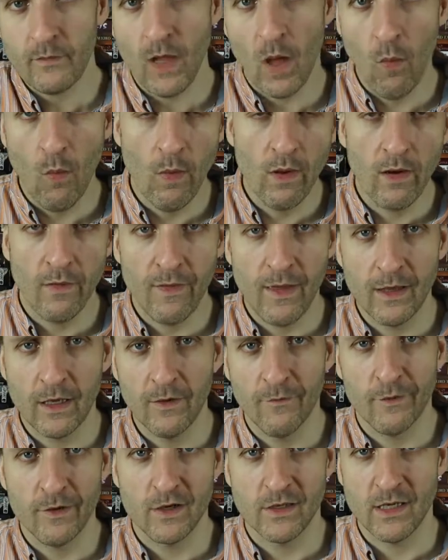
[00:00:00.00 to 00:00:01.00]
I want to thank
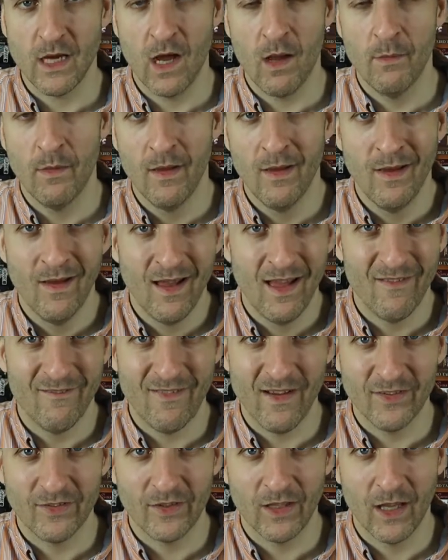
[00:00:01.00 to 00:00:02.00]
you for your time
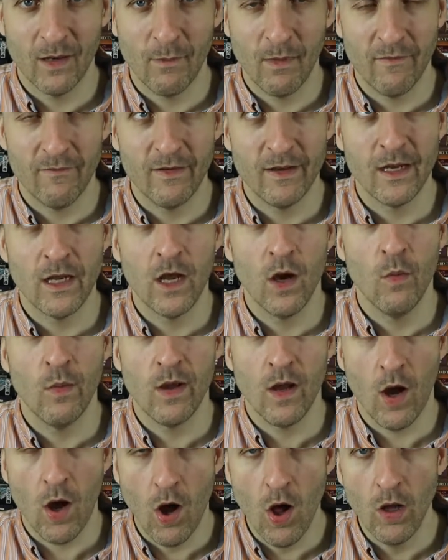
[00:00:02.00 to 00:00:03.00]
investing in my video.
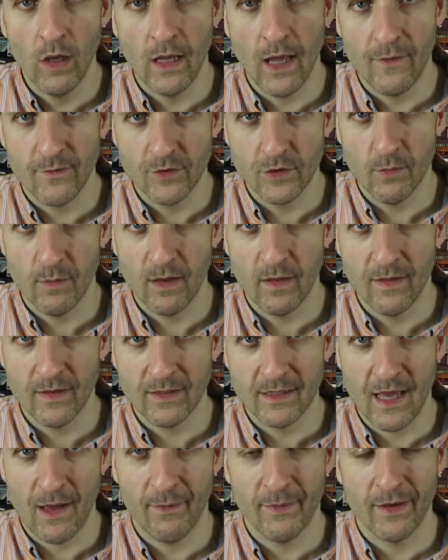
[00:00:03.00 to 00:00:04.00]
We all have so many
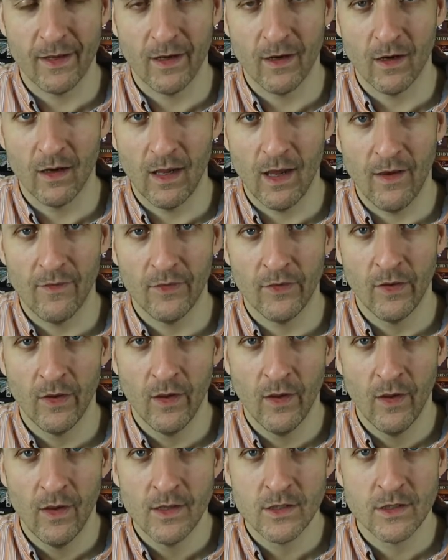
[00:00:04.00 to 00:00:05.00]
things happening in our lives.
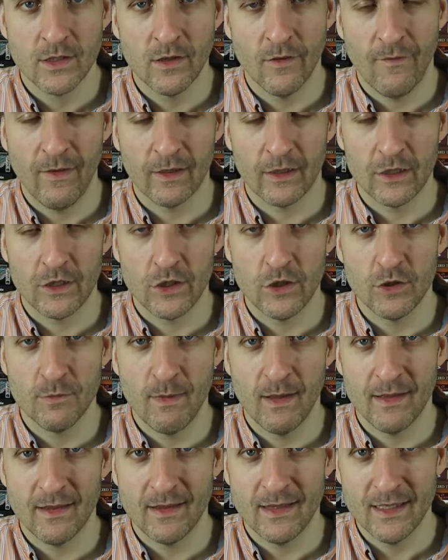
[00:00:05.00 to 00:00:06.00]
So the fact that you
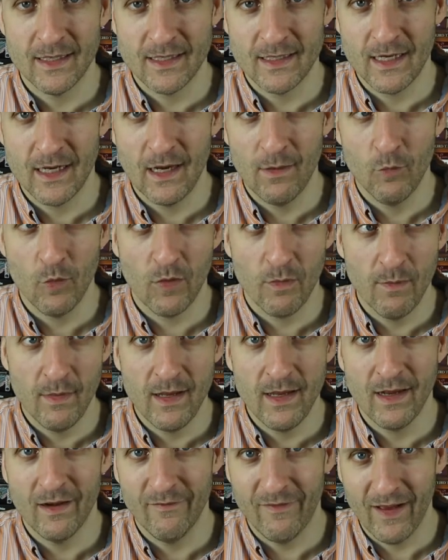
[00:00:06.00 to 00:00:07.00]
spent this time with
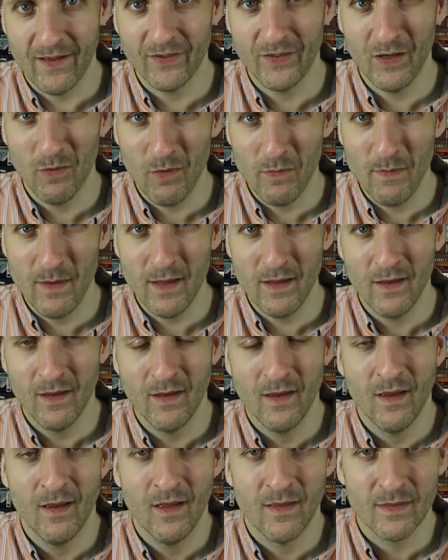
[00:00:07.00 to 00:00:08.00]
me and invested it with me,
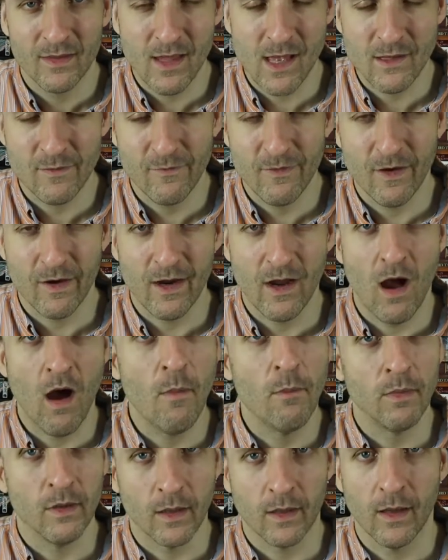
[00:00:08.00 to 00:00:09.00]
that's very
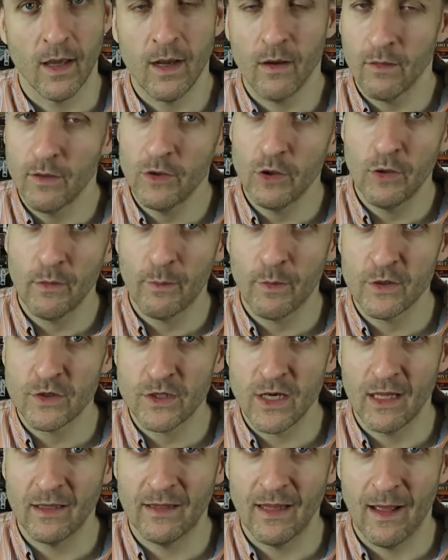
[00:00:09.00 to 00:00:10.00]
humbling. And I really do
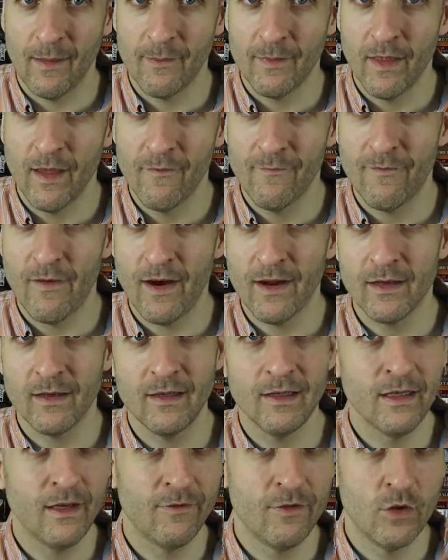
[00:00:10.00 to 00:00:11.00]
appreciate that. And
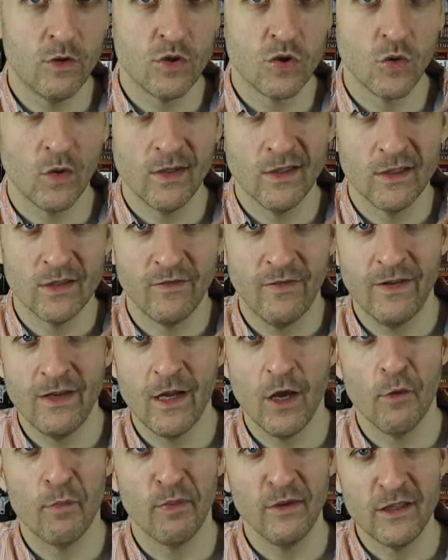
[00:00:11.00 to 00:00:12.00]
finally, if you enjoyed this
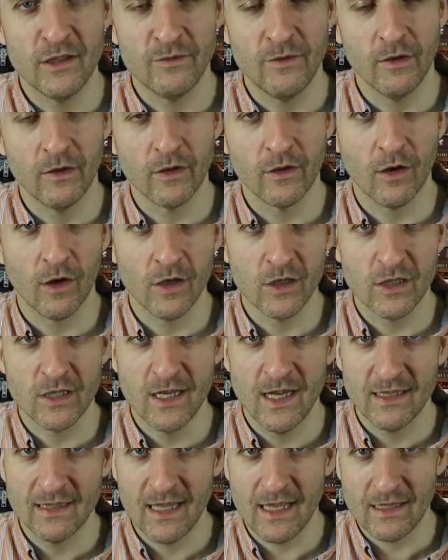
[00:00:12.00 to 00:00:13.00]
video, please feel encouraged
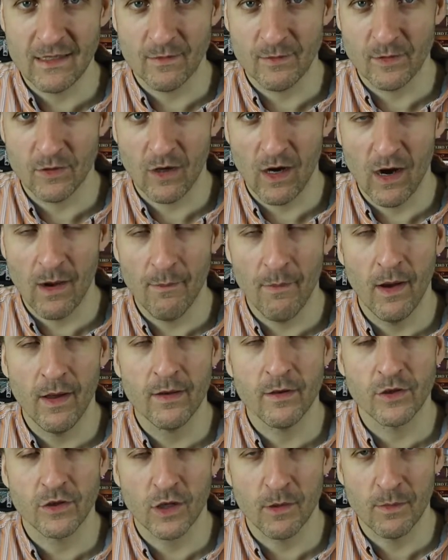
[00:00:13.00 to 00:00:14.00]
to hit that subscribe
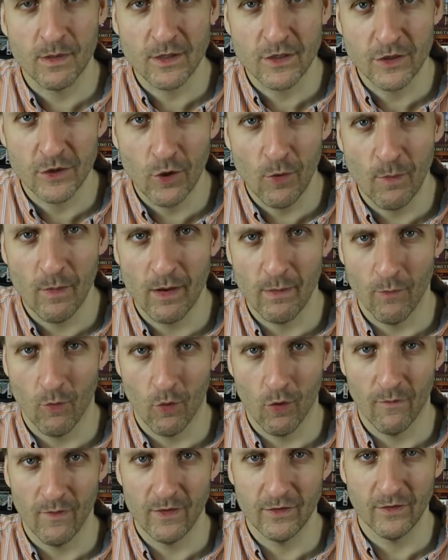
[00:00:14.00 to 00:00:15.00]
button. There's going to be so many
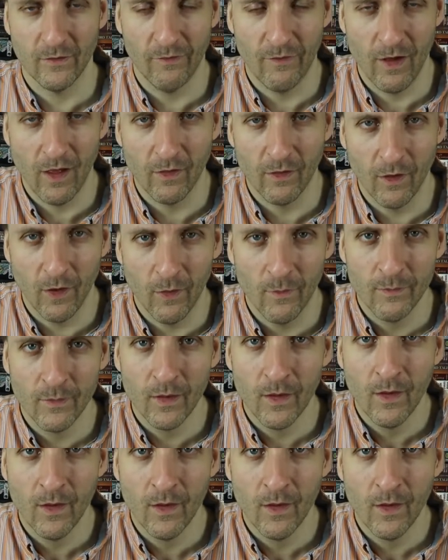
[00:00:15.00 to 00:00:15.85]
more of these to follow.